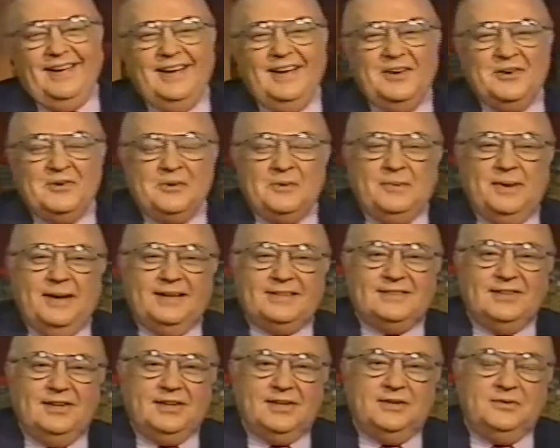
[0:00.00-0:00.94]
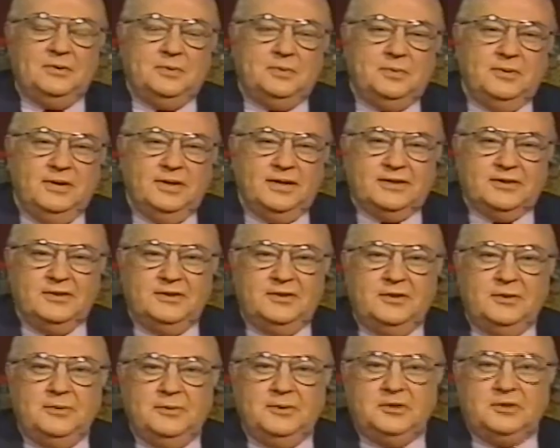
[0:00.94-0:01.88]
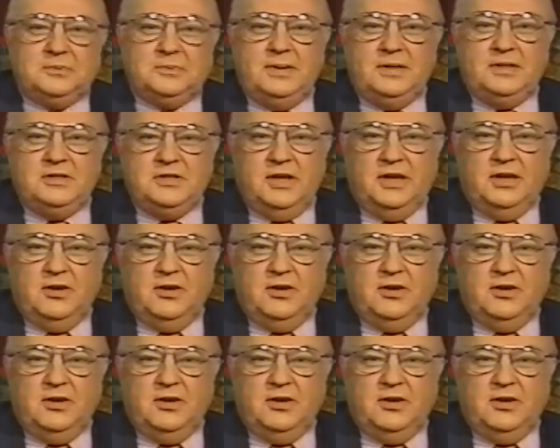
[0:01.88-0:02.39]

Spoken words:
We're back talking with political humorist P.J.